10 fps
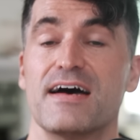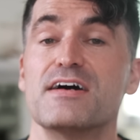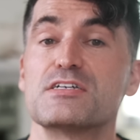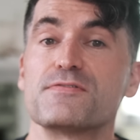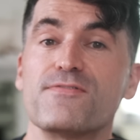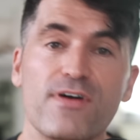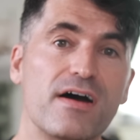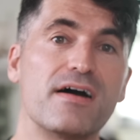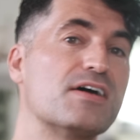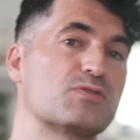As
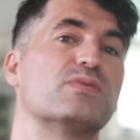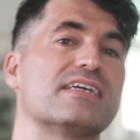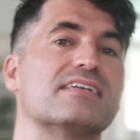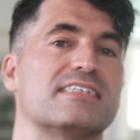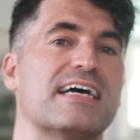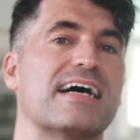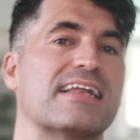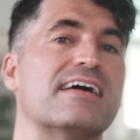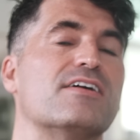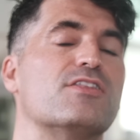far as we can
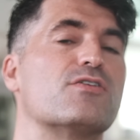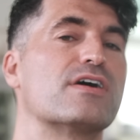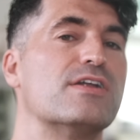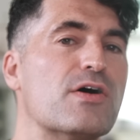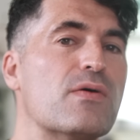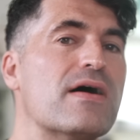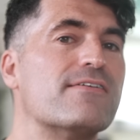tell, there are no